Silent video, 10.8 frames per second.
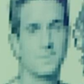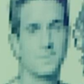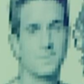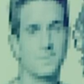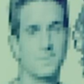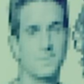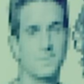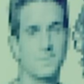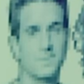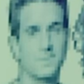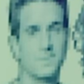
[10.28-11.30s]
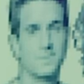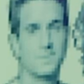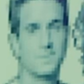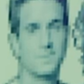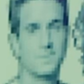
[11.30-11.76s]

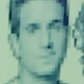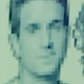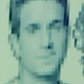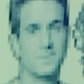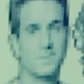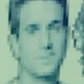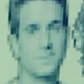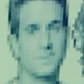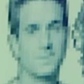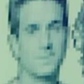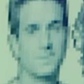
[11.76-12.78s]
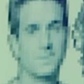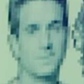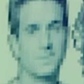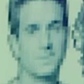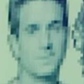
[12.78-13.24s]

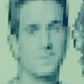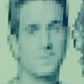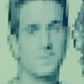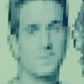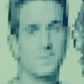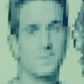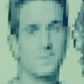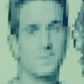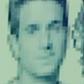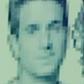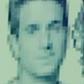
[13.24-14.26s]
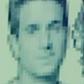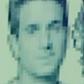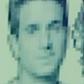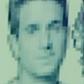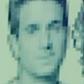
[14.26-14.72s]

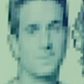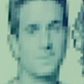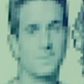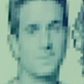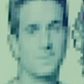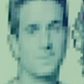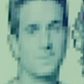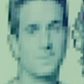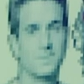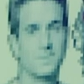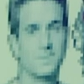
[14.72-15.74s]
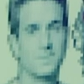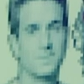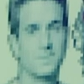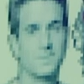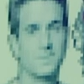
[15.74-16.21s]

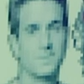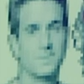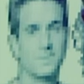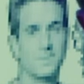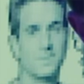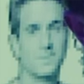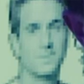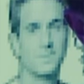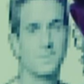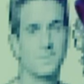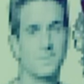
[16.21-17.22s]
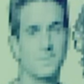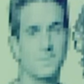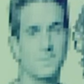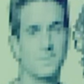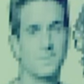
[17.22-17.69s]

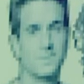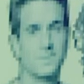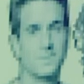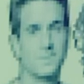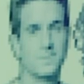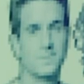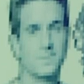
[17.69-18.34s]
[no speech]